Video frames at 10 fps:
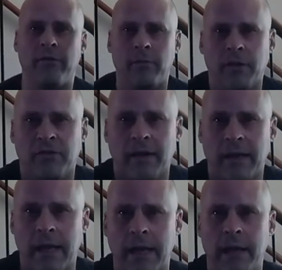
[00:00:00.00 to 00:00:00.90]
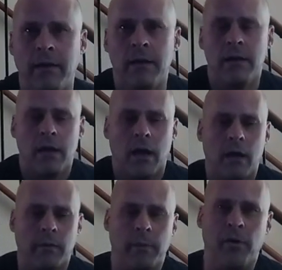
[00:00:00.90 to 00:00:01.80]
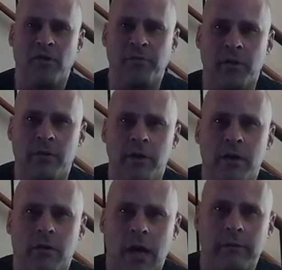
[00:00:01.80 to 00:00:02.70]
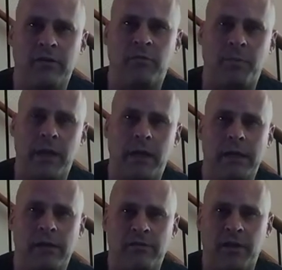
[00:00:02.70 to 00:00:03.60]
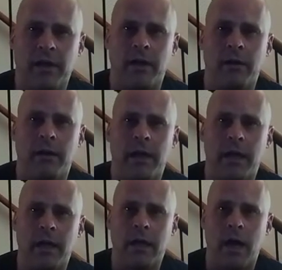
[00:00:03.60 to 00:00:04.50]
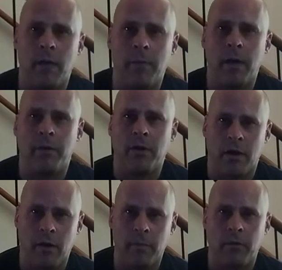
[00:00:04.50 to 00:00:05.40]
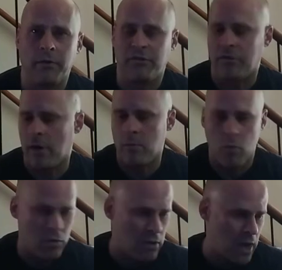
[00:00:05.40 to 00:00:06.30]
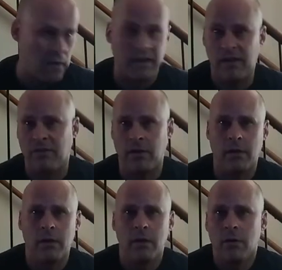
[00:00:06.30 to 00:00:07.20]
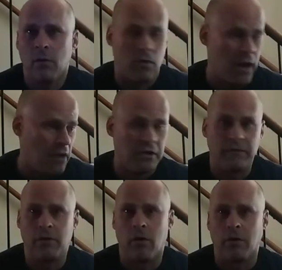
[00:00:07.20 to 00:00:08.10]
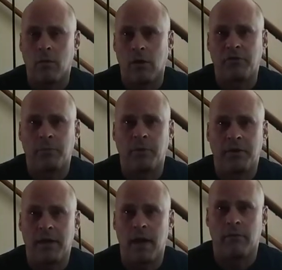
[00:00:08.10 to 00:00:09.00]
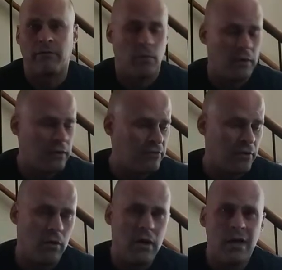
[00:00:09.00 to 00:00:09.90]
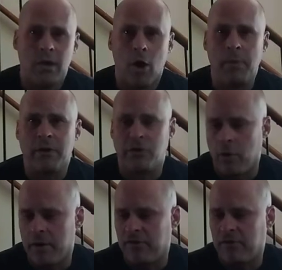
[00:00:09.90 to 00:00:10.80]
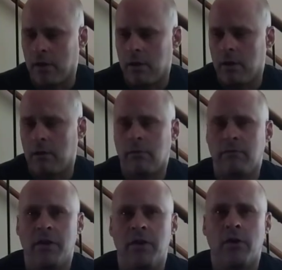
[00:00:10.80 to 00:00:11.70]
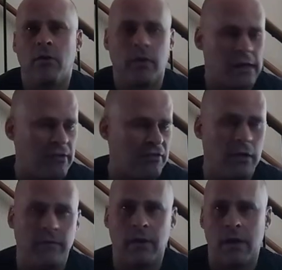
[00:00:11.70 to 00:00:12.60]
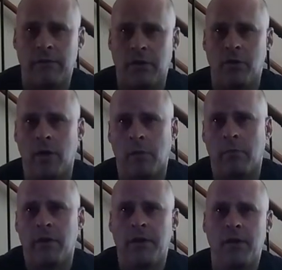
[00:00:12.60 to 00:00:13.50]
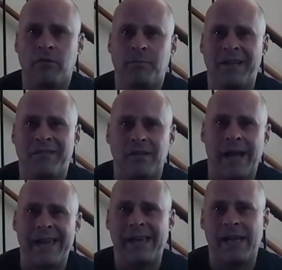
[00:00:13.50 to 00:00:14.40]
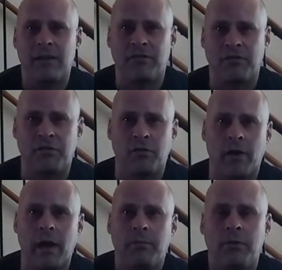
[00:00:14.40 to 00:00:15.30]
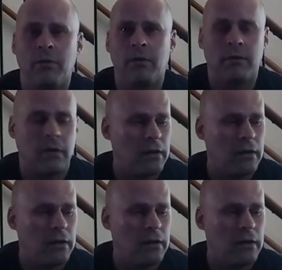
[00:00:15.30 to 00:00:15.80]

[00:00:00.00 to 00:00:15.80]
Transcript: answer them best I can. When I post my other video, I'll have it displayed, like I said, and I'll be able to describe more how easy or how difficult it was to put together for you. So hope you enjoyed this video. Like I said, if you do like my videos, please like and subscribe to it.